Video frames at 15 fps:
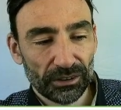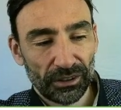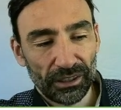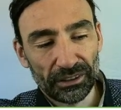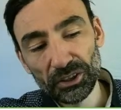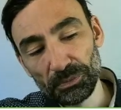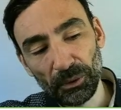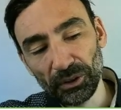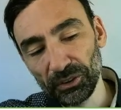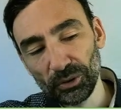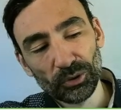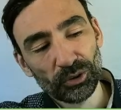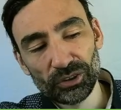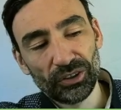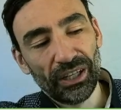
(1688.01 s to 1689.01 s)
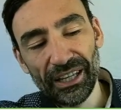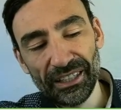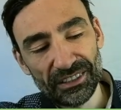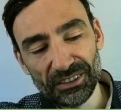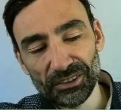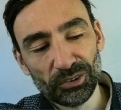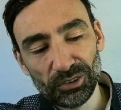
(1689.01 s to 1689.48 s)
At this point also
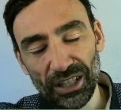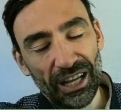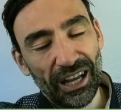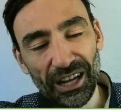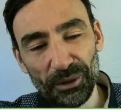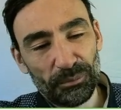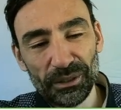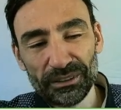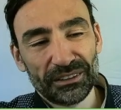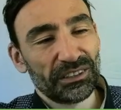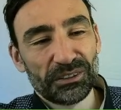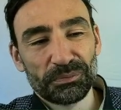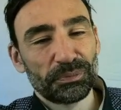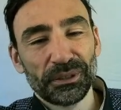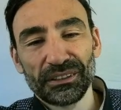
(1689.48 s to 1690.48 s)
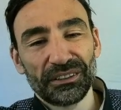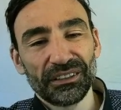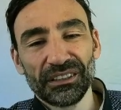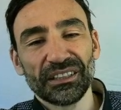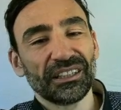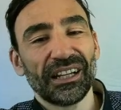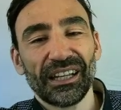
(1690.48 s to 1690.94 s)
Alice knows R, but this is
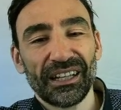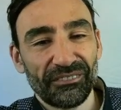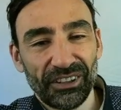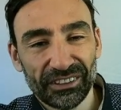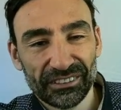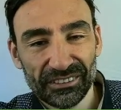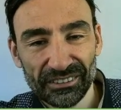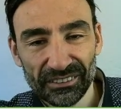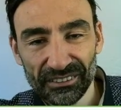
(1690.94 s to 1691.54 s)
pretty irrelevant.